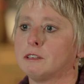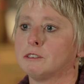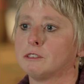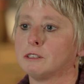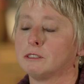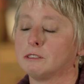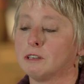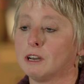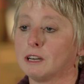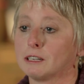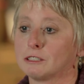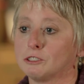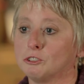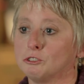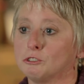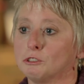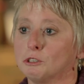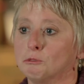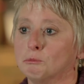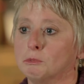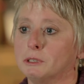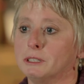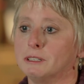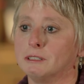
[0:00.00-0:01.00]
to talk to
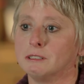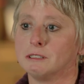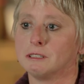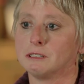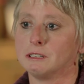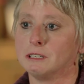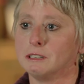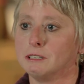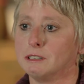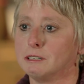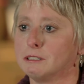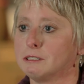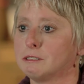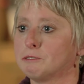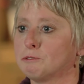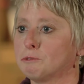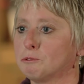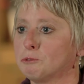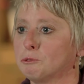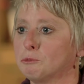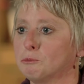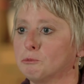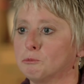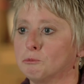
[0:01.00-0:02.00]
someone and see
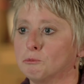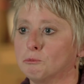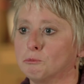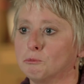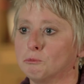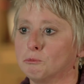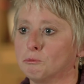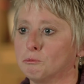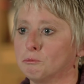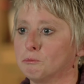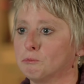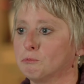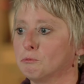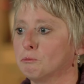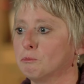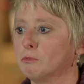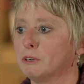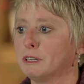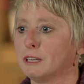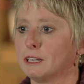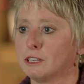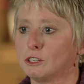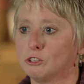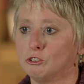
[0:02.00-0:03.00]

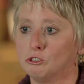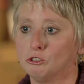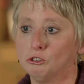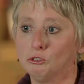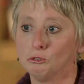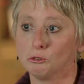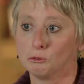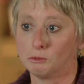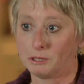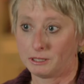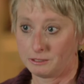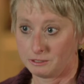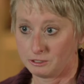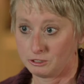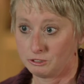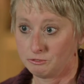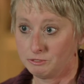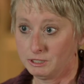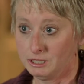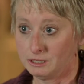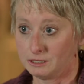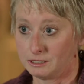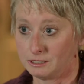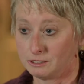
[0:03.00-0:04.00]
what I could do about these
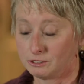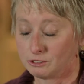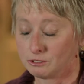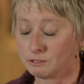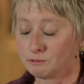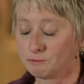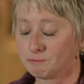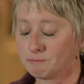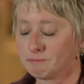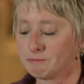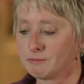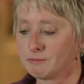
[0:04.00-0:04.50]
feelings.